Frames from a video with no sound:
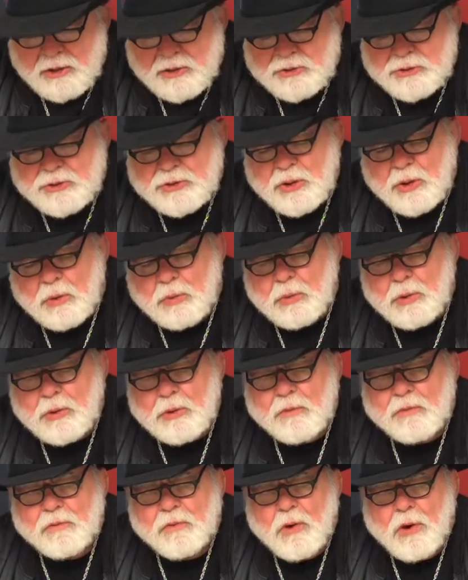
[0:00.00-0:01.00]
So when
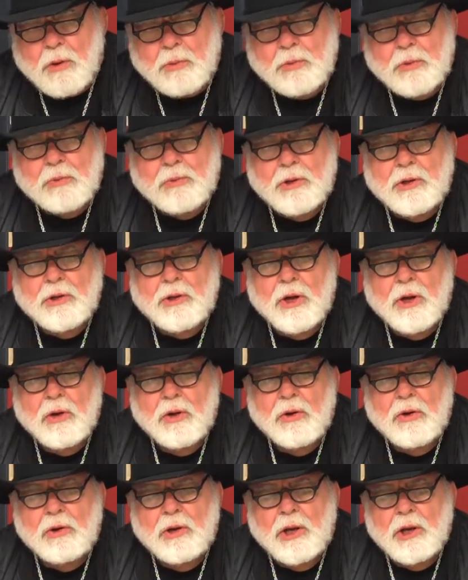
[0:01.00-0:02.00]
the farmer
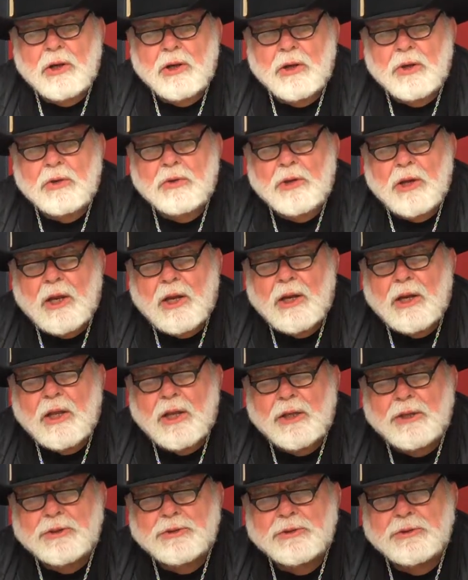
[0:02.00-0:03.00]
returned and looked at
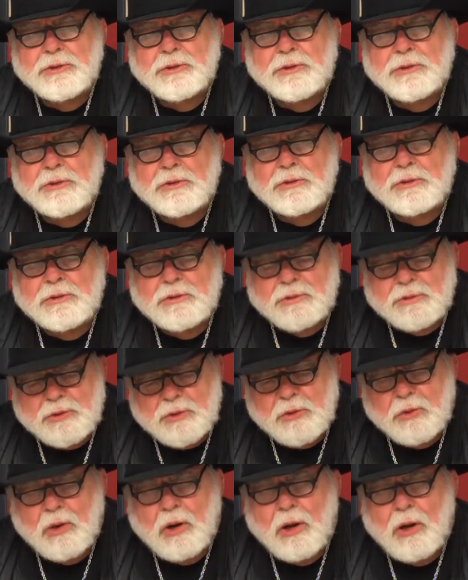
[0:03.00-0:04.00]
his
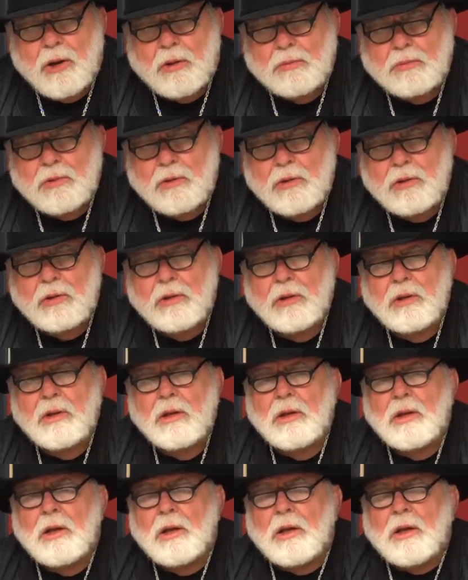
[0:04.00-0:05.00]
crop,
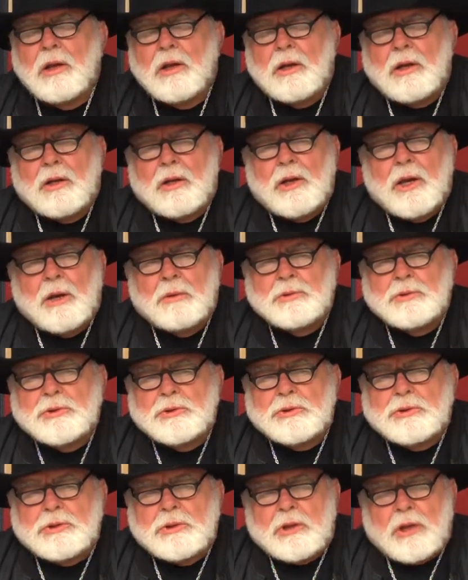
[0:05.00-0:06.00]
there
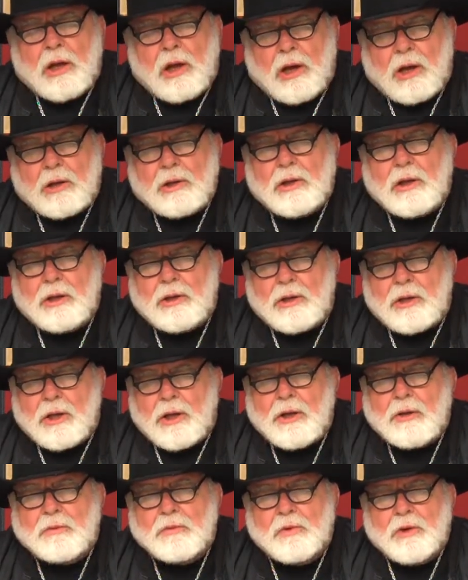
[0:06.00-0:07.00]
was not
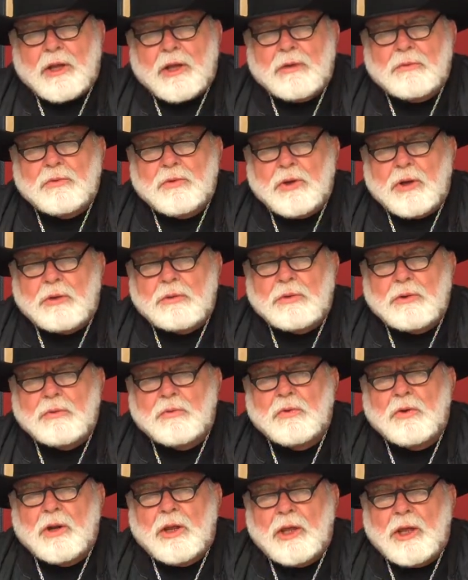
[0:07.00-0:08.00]
enough left of it
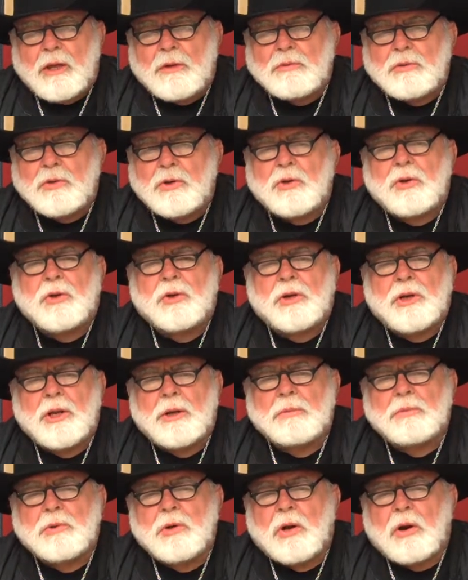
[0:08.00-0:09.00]
for even to
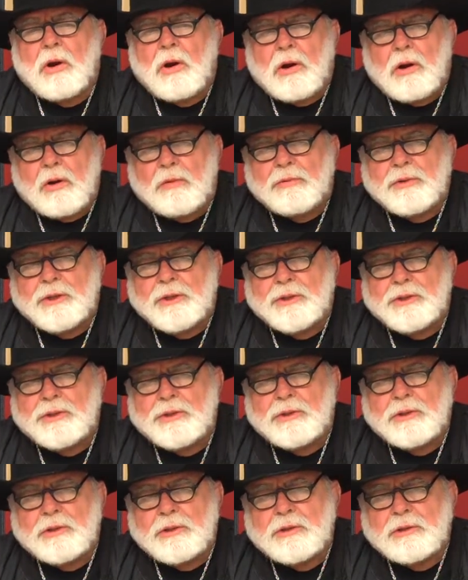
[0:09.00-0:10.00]
attempt to
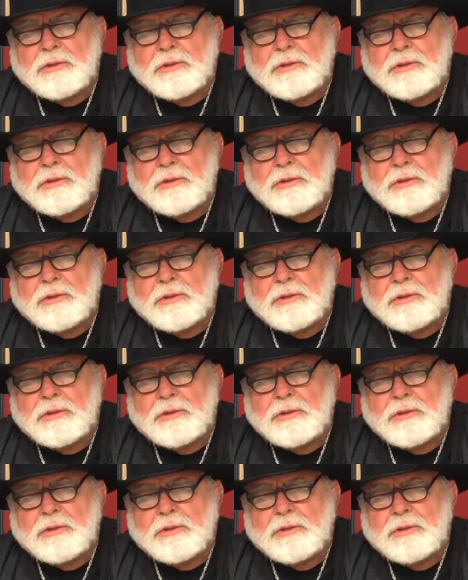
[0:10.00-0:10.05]
harvest.